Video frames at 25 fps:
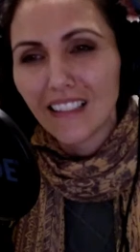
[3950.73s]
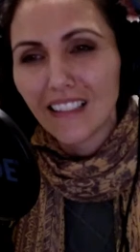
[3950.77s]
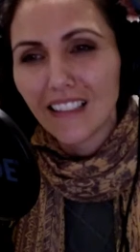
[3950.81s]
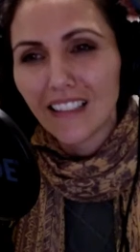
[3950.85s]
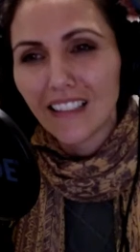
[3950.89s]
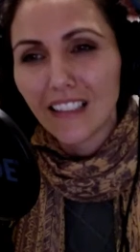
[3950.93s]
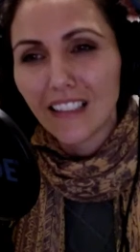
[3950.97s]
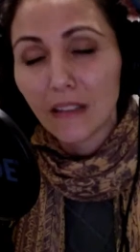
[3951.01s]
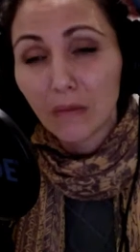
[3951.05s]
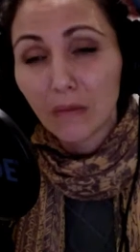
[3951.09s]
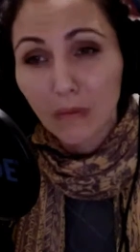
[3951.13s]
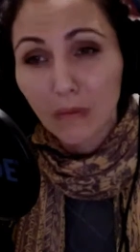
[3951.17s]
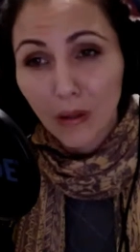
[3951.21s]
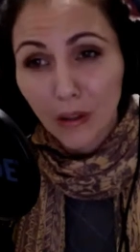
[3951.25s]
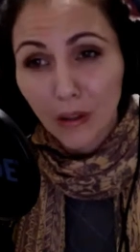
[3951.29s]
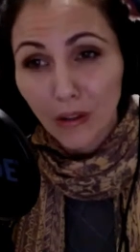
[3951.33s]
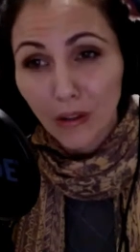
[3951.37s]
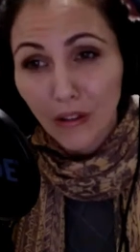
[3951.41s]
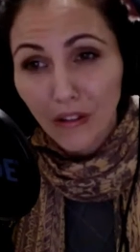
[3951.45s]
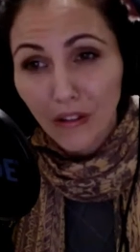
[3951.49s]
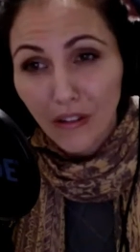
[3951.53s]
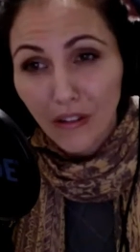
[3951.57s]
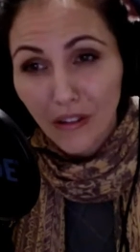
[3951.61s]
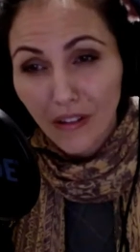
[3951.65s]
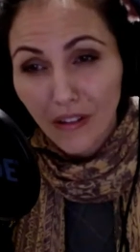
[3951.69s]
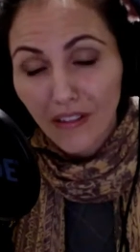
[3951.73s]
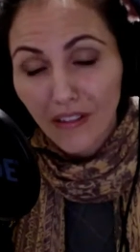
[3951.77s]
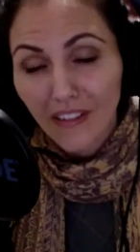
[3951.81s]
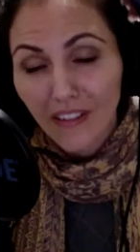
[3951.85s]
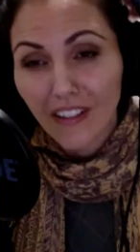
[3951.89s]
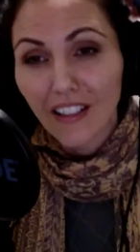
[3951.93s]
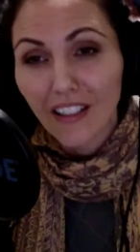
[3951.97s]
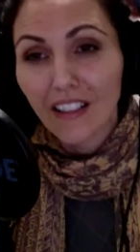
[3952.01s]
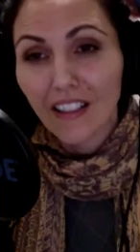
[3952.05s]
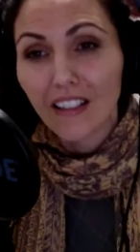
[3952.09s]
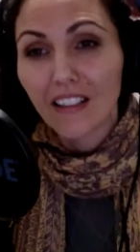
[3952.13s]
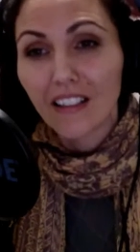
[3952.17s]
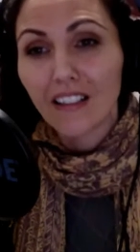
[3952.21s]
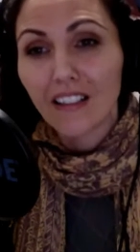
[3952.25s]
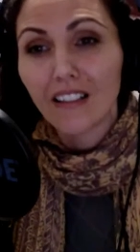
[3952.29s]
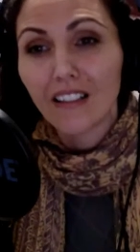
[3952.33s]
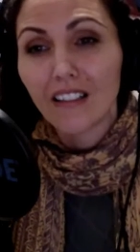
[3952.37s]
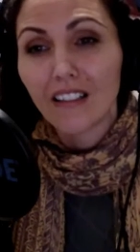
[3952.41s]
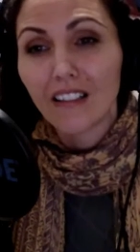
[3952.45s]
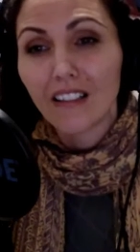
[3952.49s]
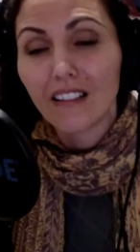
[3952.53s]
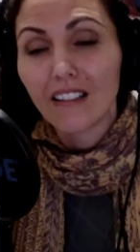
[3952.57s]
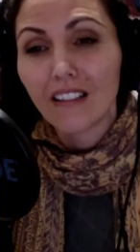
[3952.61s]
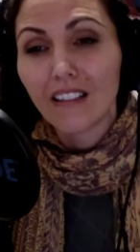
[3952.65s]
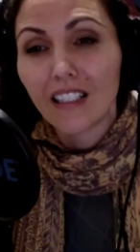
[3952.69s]
in Perth,
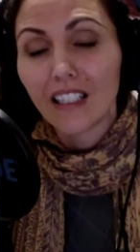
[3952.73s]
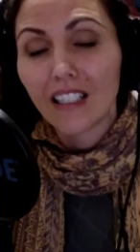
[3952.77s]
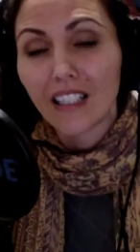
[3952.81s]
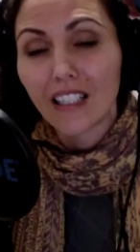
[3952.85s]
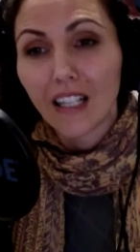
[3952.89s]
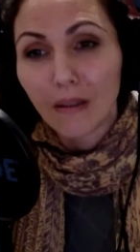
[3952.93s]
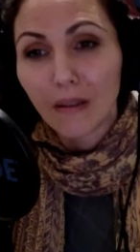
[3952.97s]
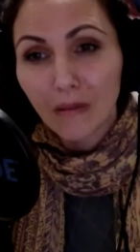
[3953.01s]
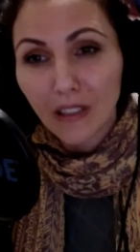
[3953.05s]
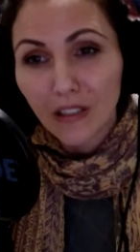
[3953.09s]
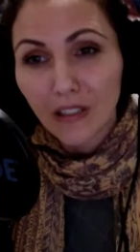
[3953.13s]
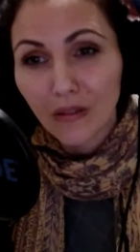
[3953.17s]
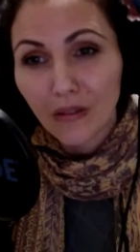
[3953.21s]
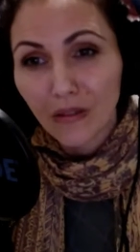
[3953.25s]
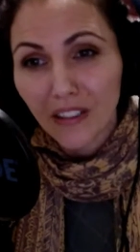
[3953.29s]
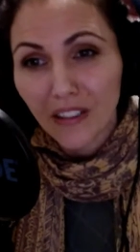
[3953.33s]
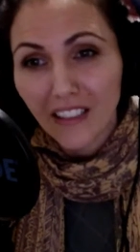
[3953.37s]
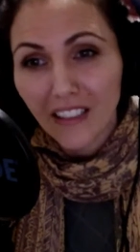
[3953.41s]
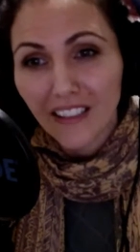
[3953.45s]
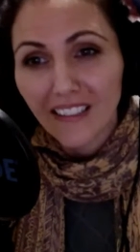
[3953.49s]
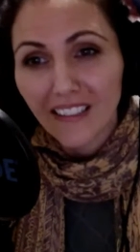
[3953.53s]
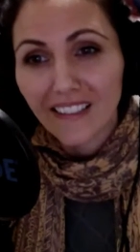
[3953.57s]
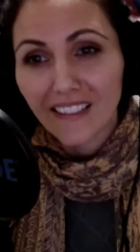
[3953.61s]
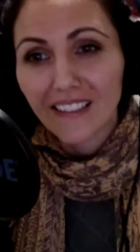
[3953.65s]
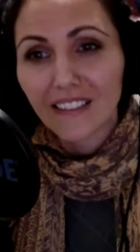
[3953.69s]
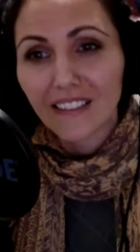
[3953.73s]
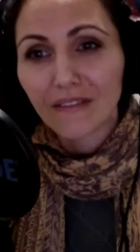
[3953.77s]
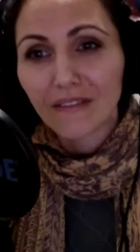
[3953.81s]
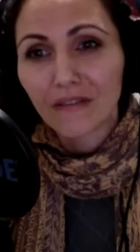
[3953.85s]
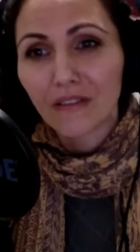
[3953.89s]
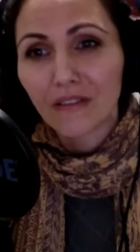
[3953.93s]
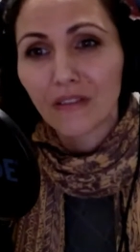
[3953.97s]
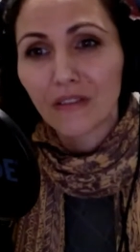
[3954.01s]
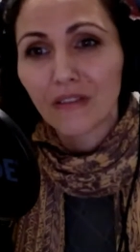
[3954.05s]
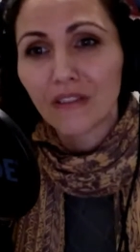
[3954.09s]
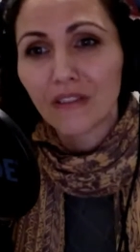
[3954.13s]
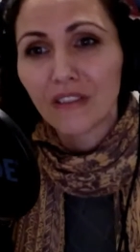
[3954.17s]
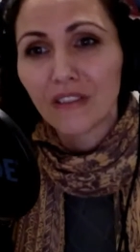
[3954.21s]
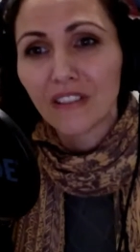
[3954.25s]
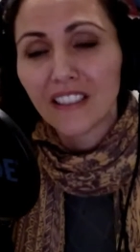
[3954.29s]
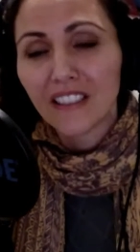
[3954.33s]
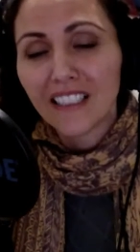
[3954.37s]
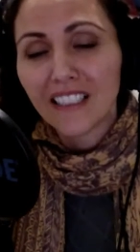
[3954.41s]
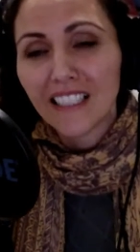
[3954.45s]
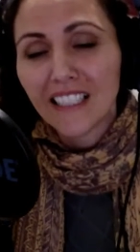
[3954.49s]
then come and join us for